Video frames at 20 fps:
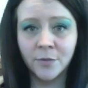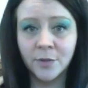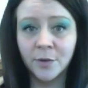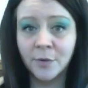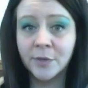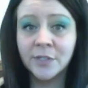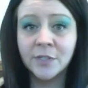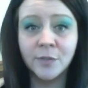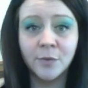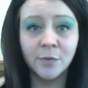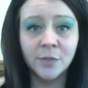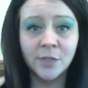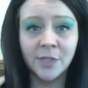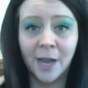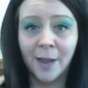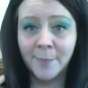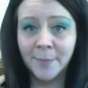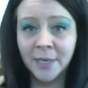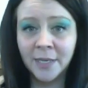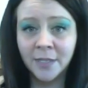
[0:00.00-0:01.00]
There is no
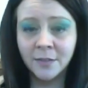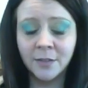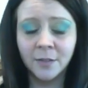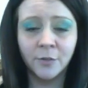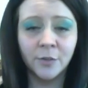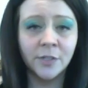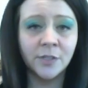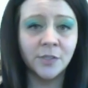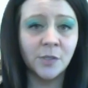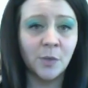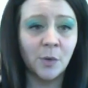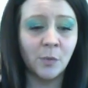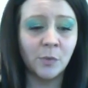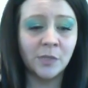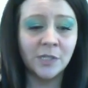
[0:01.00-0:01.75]
stopping, there is no